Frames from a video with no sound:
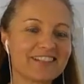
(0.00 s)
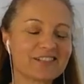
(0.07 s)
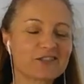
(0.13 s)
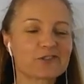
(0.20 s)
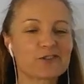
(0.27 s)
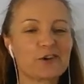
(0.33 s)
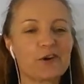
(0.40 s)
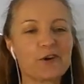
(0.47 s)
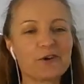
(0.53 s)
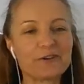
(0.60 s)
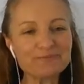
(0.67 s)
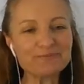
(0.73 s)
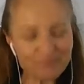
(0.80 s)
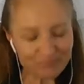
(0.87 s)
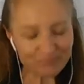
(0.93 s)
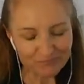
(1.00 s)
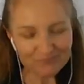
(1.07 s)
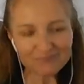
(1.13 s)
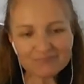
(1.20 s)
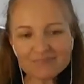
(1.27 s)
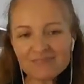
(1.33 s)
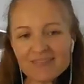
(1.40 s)
So
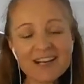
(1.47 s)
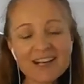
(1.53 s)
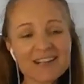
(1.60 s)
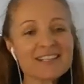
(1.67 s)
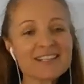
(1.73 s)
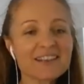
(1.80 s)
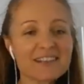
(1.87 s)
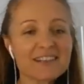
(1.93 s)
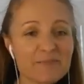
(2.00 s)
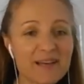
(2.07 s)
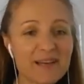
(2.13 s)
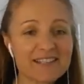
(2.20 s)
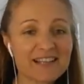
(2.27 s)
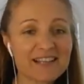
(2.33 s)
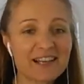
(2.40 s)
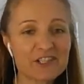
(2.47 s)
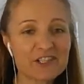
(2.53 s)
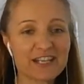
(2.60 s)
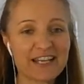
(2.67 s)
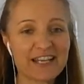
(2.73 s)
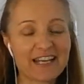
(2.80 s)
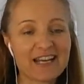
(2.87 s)
I started
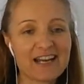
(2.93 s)
massaging